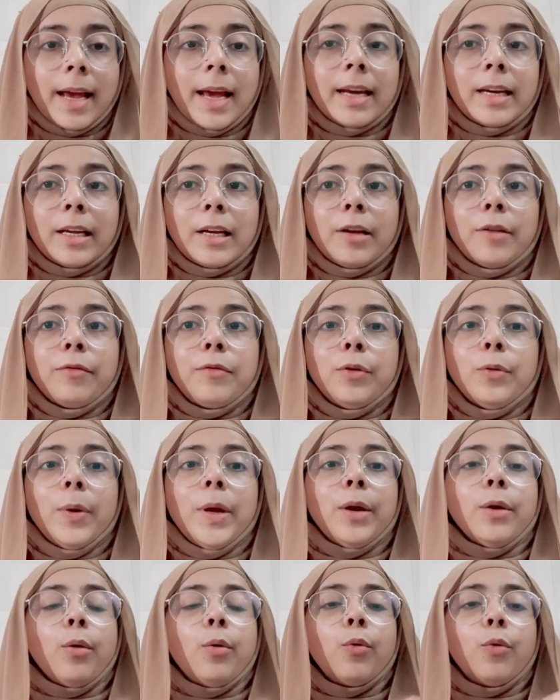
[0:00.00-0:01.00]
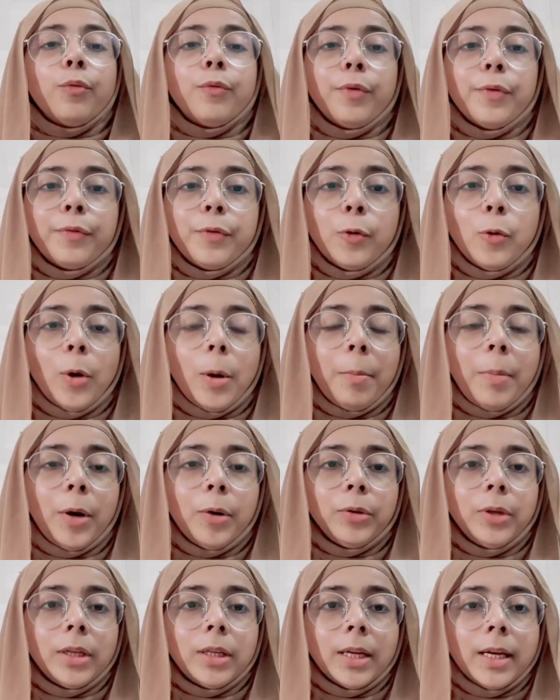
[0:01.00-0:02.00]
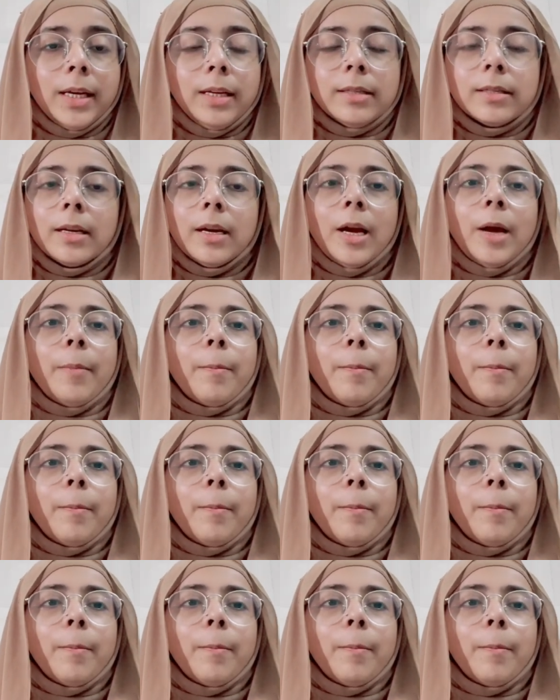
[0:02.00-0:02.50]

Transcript: and give you an overview about the things.